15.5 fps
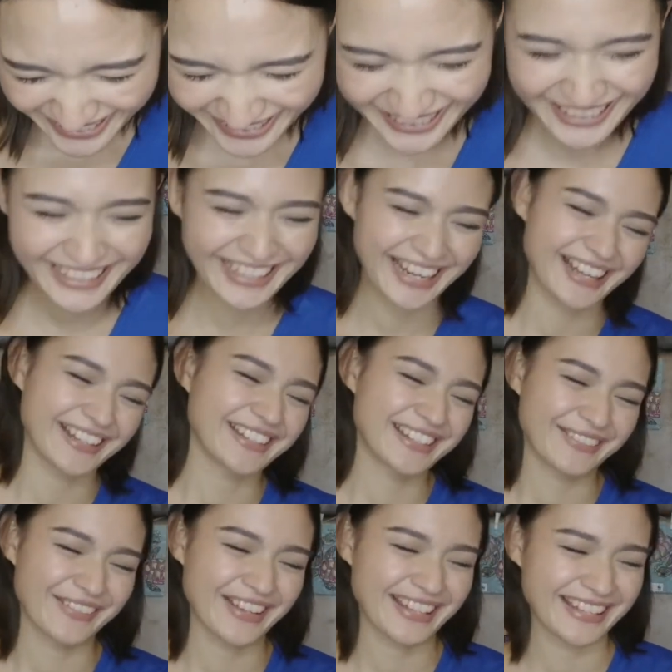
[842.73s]
the
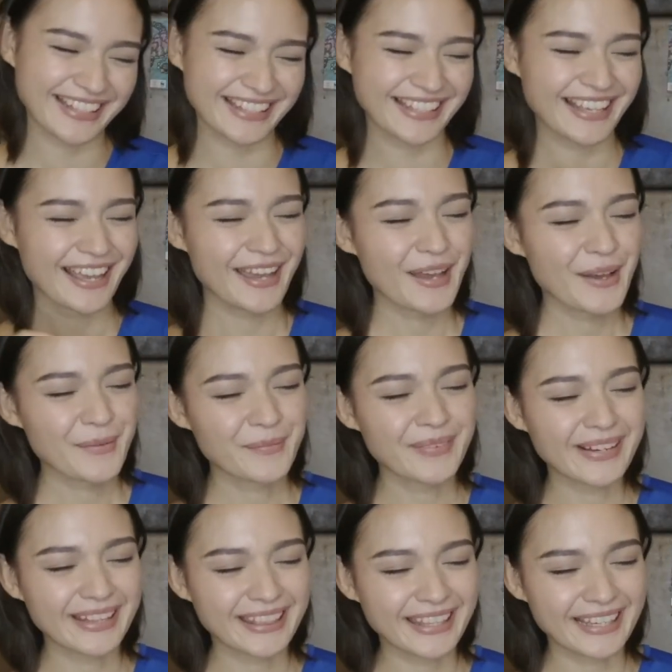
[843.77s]
announcements,
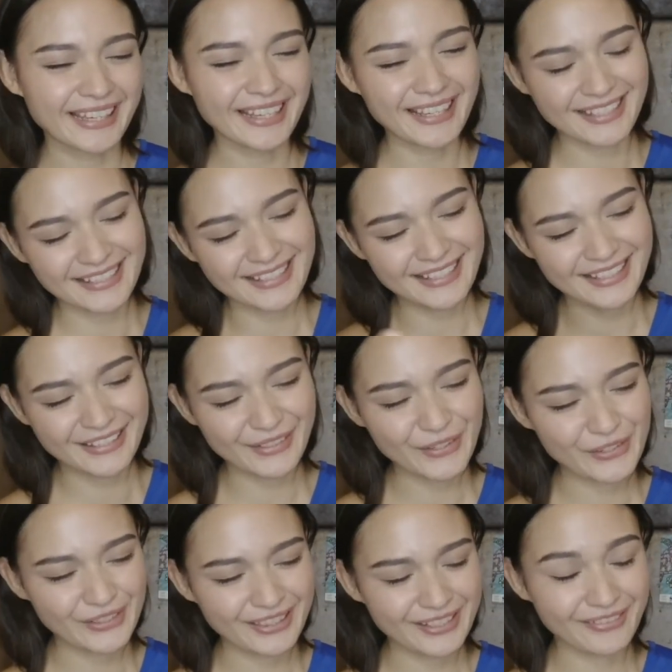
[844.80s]
but yes, let's
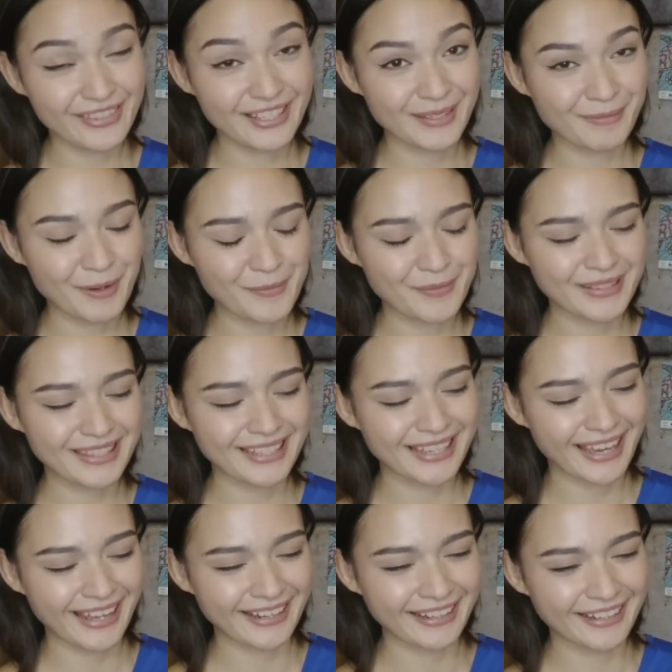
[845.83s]
go live this moment
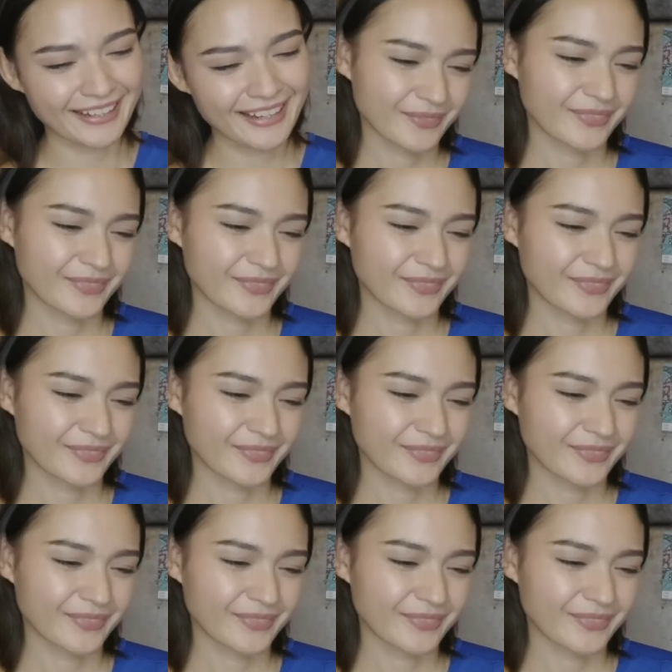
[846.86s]
again.